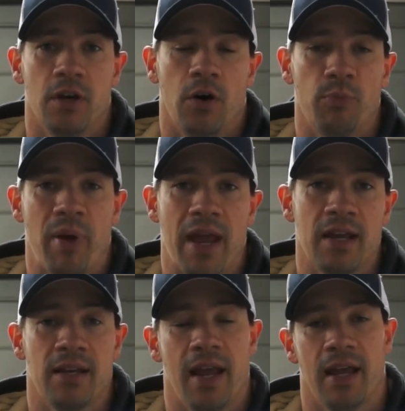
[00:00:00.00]
on
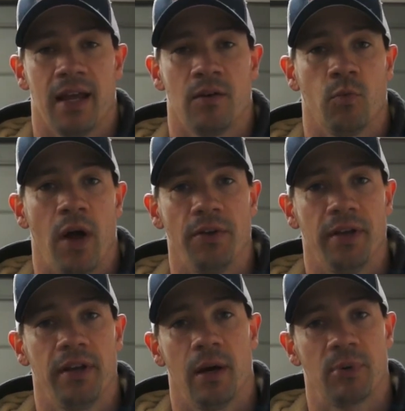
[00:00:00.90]
paint and
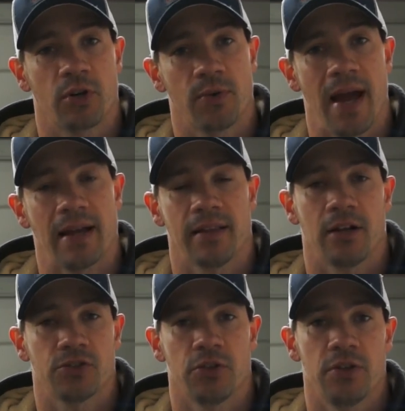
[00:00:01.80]
welded up a crack that I'll
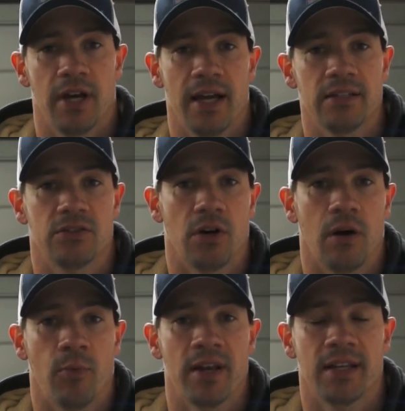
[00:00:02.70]
show you guys, so
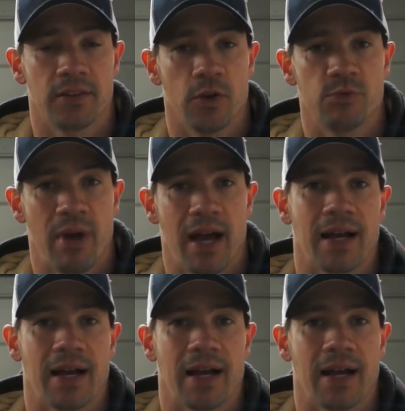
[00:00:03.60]
I'm waiting to get those back.